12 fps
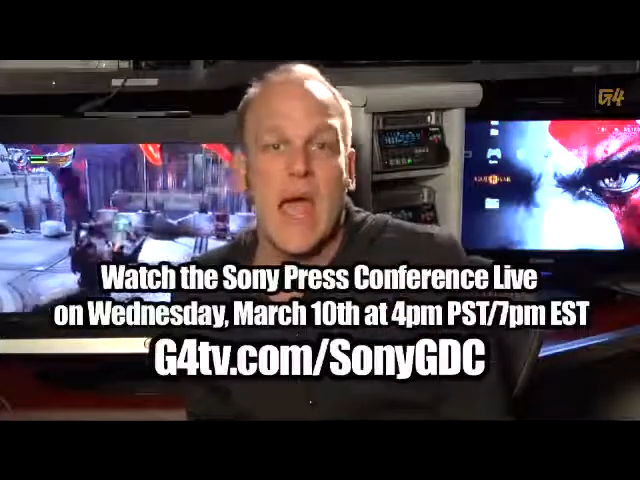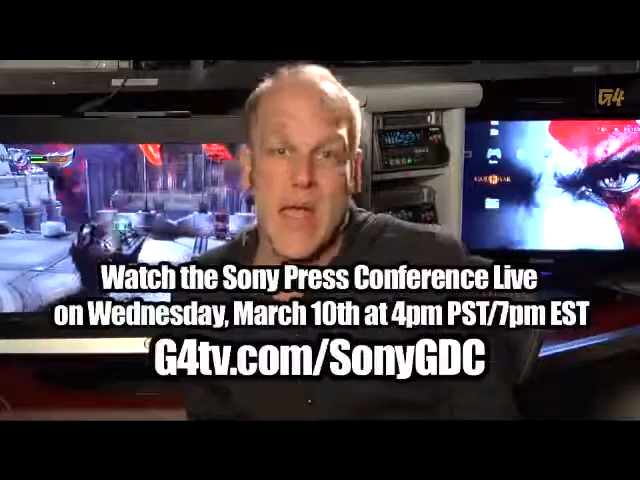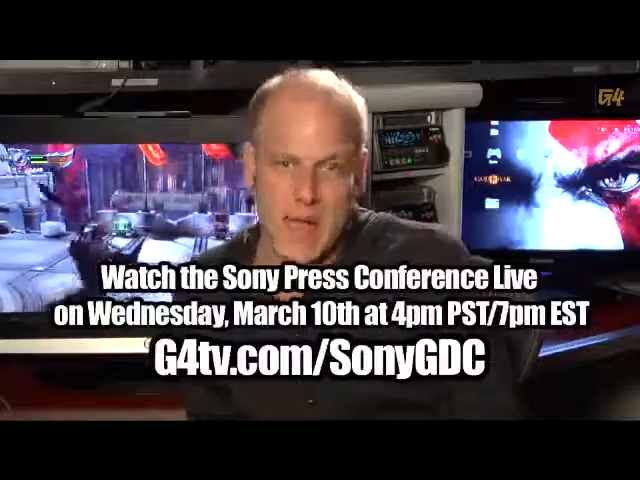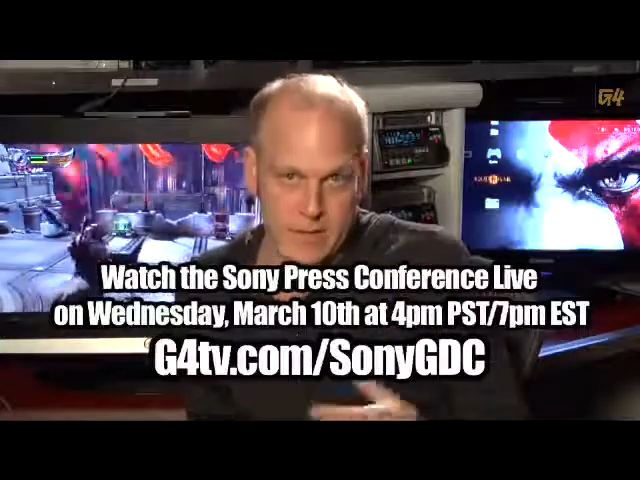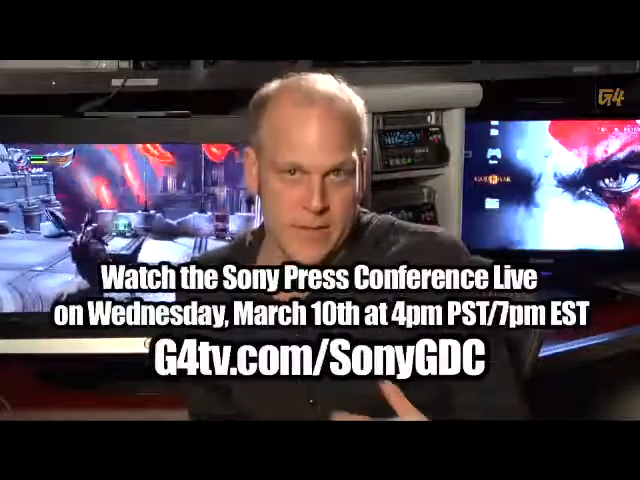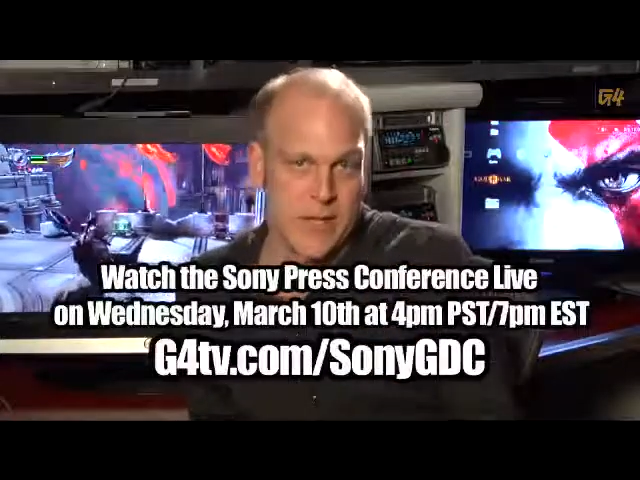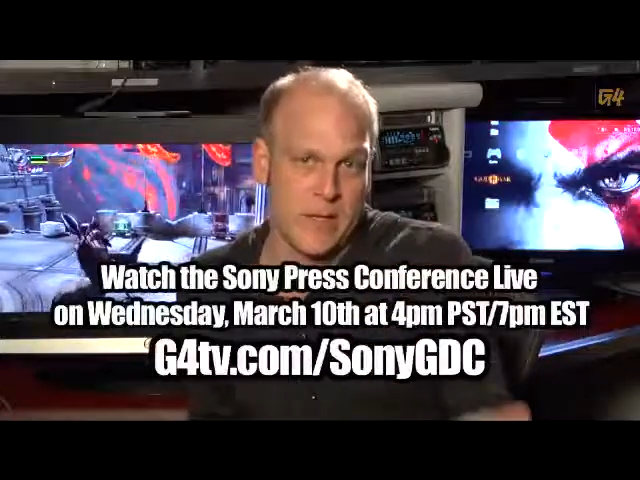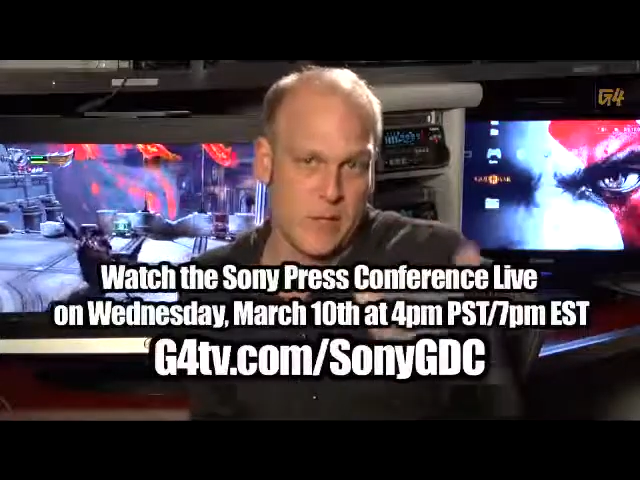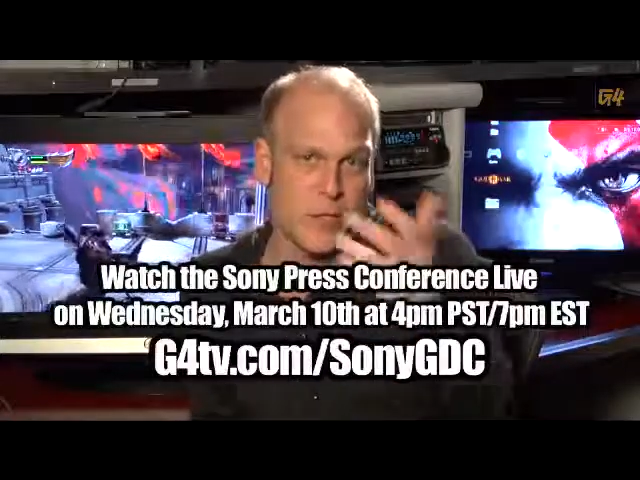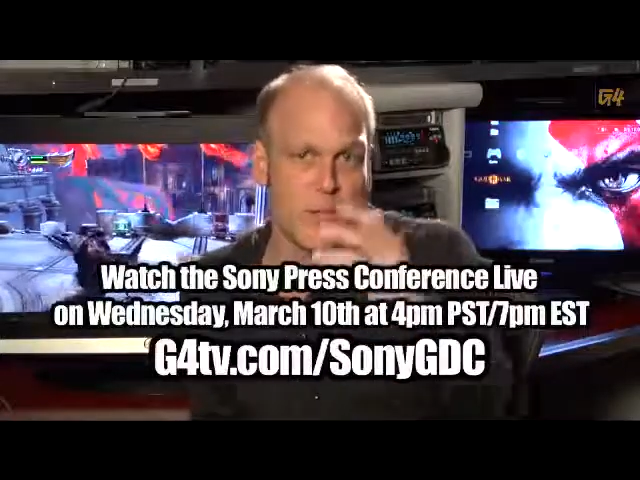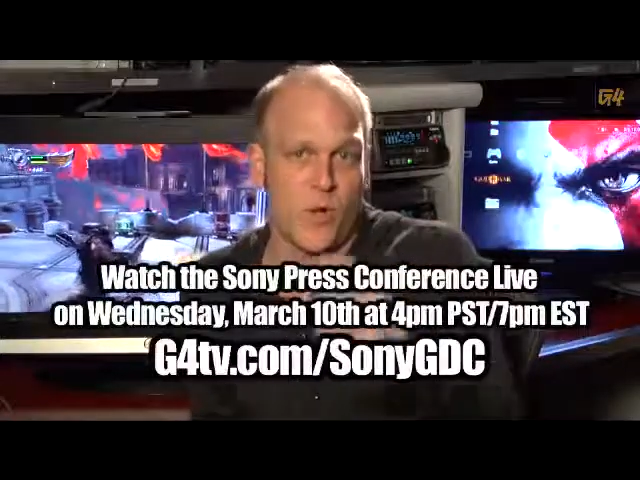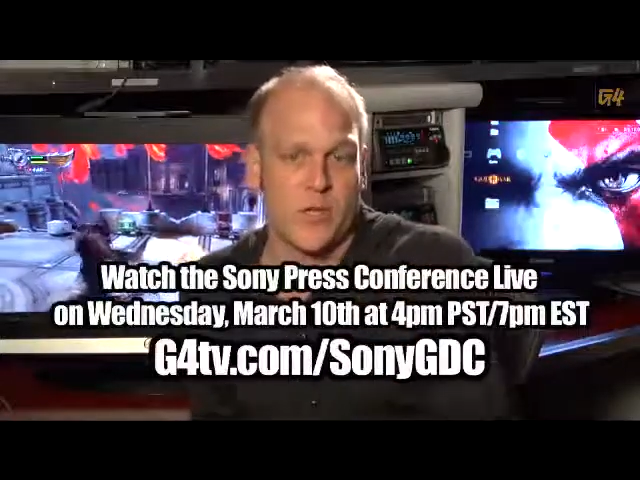and then
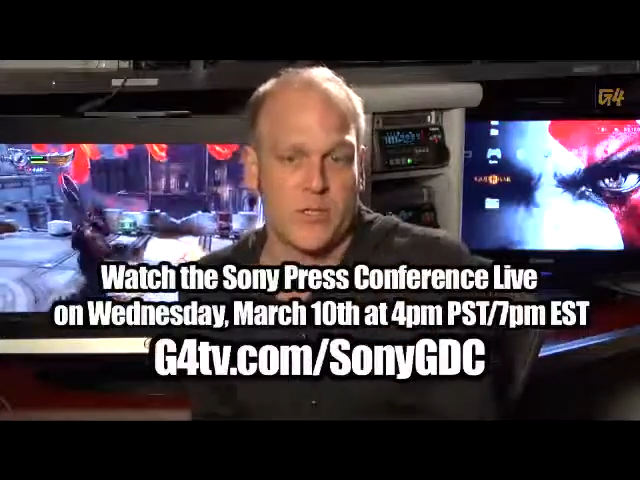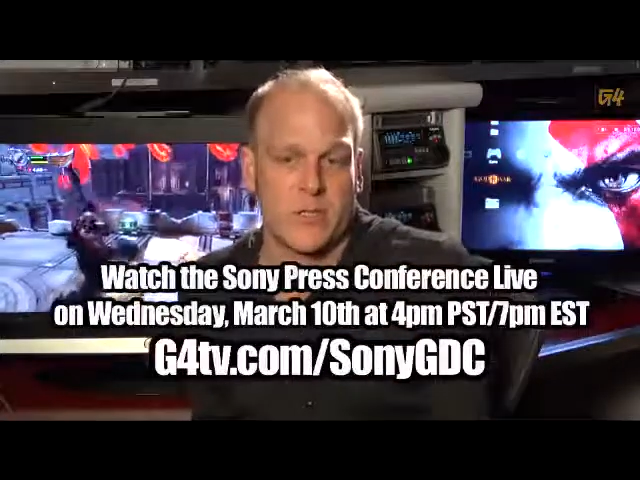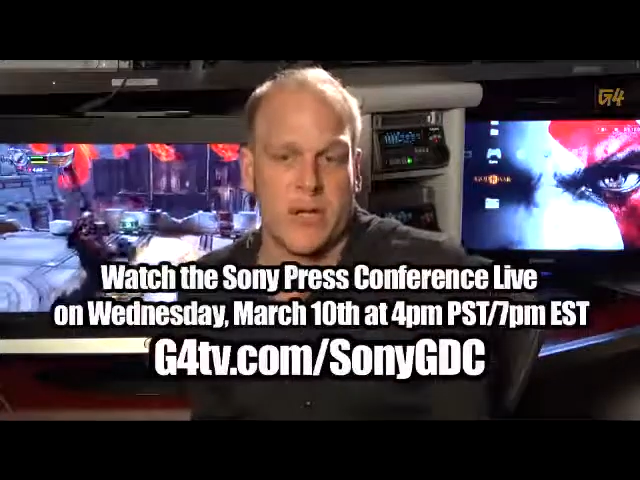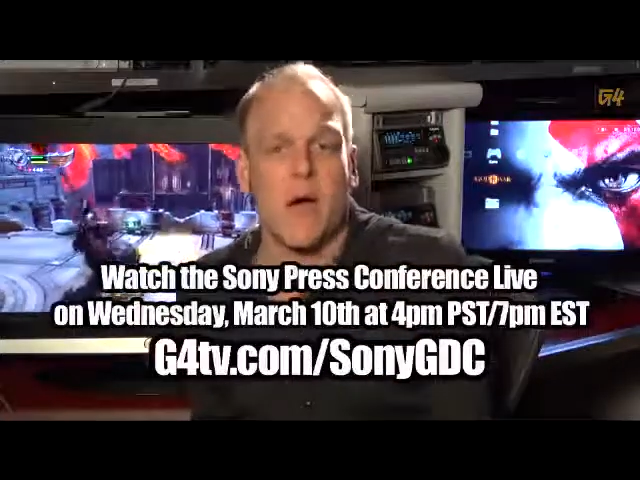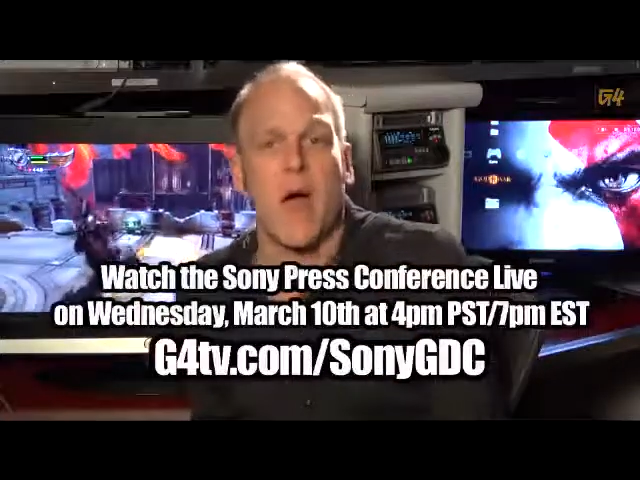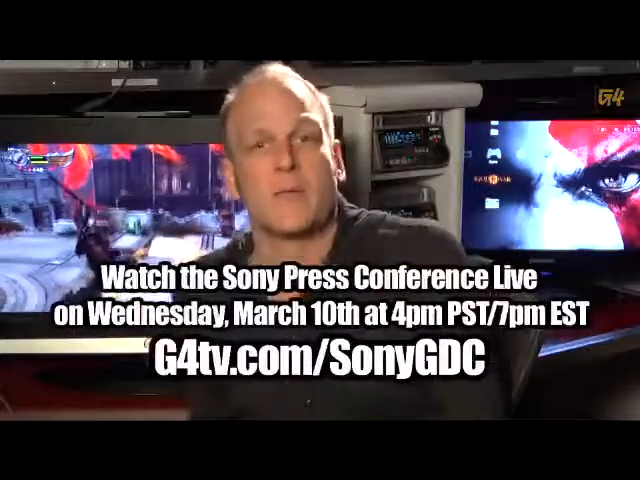you can watch it there.